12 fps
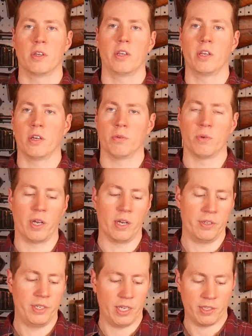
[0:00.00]
you know,
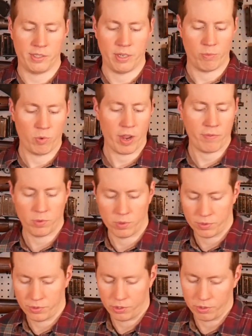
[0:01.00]
DSM rifles.